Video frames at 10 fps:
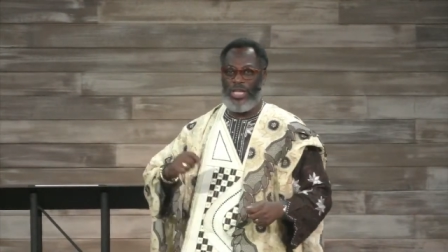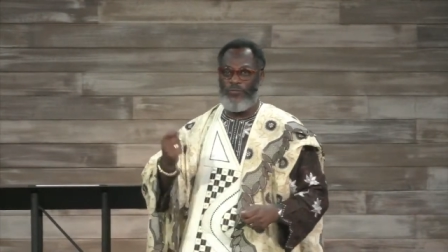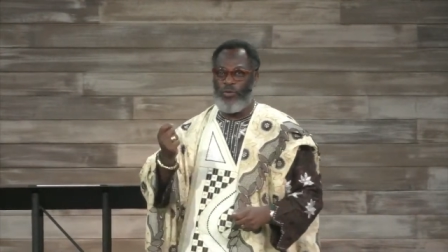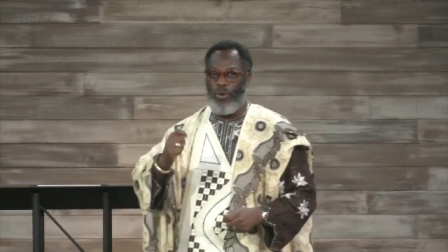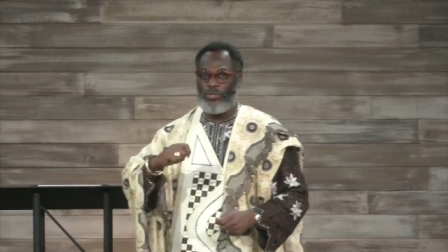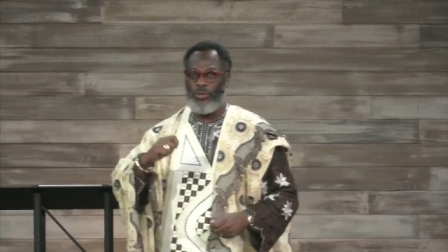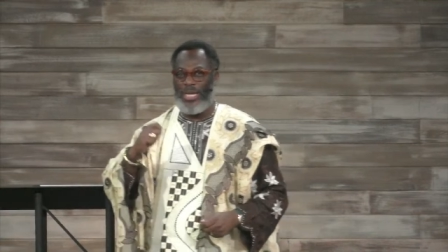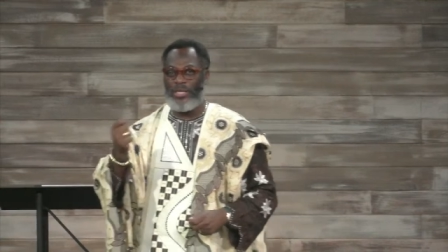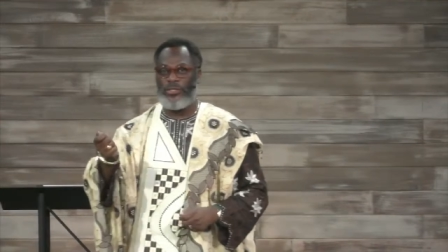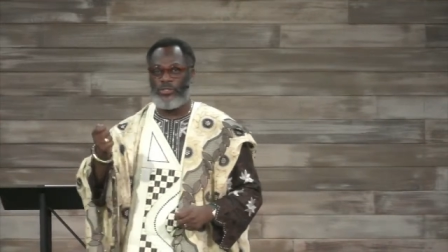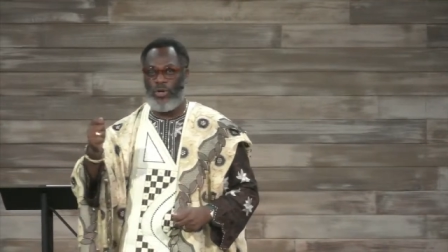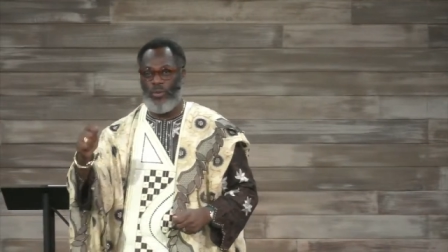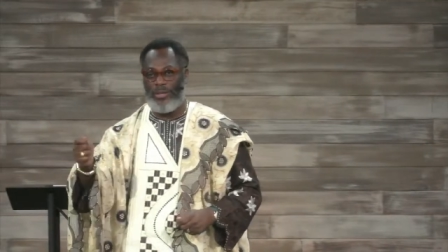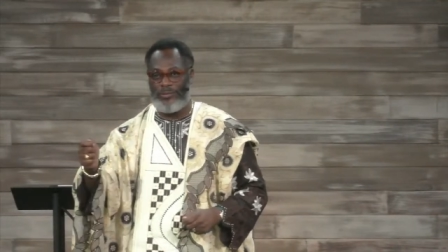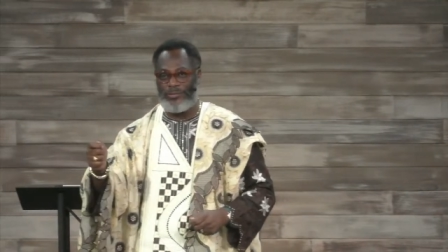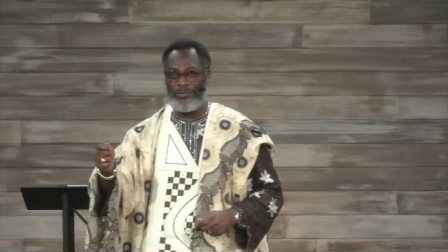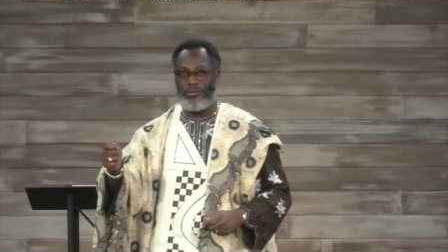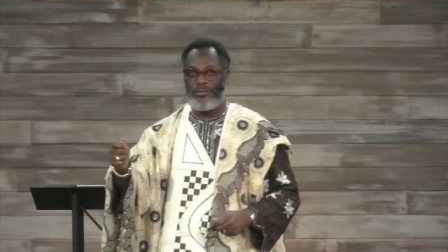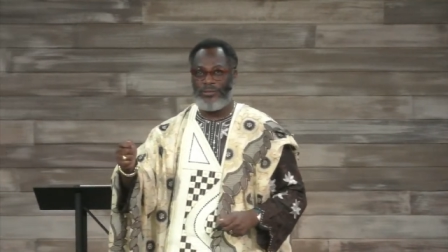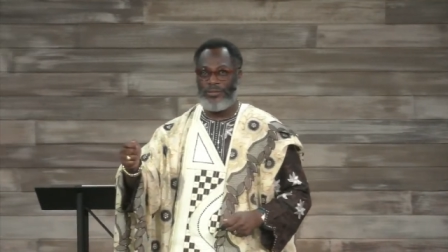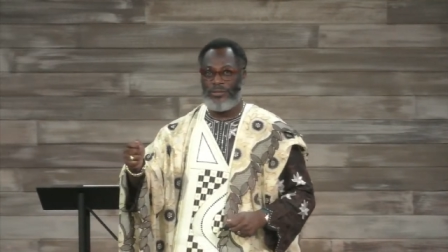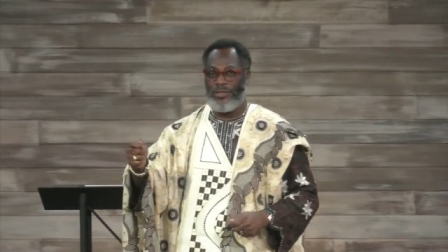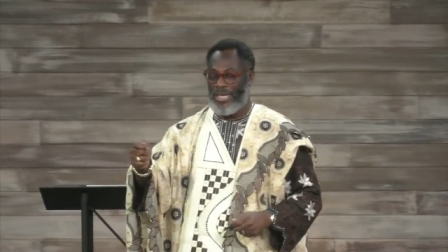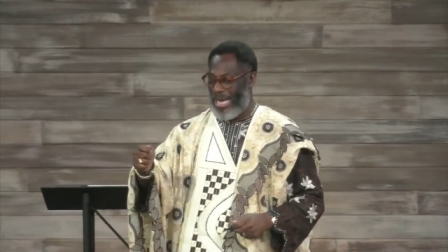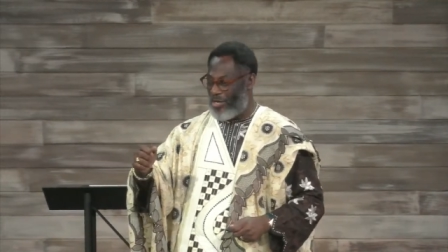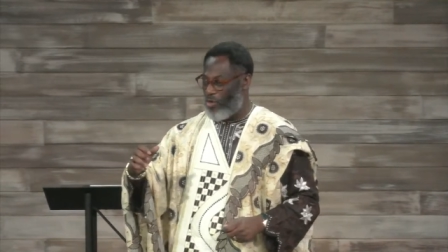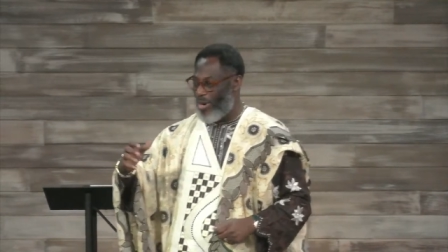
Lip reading: if you want to increase your wealth and you